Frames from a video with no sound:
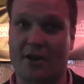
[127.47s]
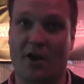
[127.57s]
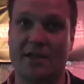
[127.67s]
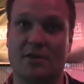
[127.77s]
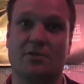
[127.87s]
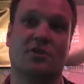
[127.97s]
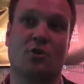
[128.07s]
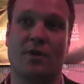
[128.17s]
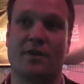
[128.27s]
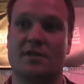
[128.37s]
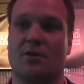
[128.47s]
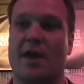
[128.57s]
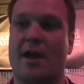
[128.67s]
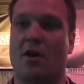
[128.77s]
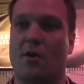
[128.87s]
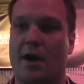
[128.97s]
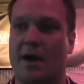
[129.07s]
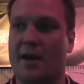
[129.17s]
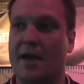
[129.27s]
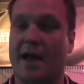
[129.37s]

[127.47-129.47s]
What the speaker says: a great deal to do with until now,